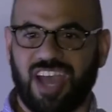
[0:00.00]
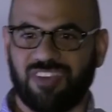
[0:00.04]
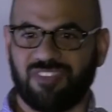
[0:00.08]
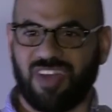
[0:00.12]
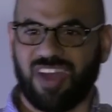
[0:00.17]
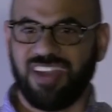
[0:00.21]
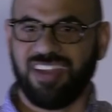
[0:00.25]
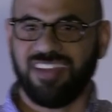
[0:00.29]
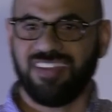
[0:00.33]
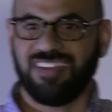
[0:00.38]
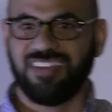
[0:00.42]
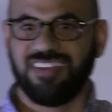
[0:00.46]

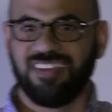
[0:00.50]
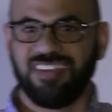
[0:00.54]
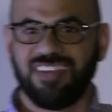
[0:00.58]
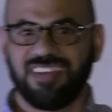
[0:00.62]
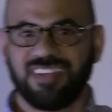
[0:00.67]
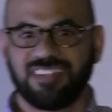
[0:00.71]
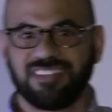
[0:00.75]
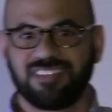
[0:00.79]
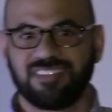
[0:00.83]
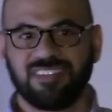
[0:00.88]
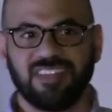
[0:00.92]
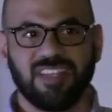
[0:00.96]
right?
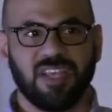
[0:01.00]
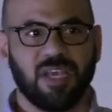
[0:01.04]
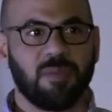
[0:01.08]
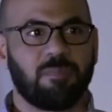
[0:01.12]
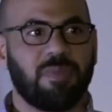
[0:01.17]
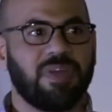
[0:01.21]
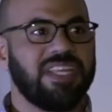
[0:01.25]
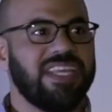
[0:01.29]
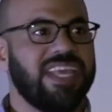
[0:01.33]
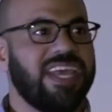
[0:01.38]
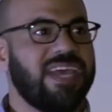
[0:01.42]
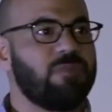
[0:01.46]

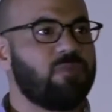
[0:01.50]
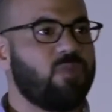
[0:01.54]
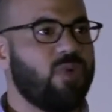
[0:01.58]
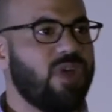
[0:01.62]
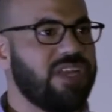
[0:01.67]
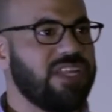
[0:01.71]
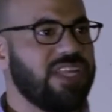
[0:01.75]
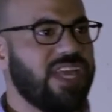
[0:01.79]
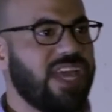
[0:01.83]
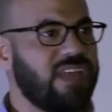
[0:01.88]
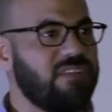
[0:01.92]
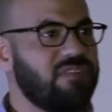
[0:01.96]
But he had, what
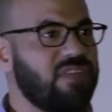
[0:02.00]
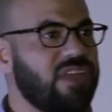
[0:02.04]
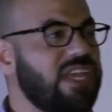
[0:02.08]
did he have?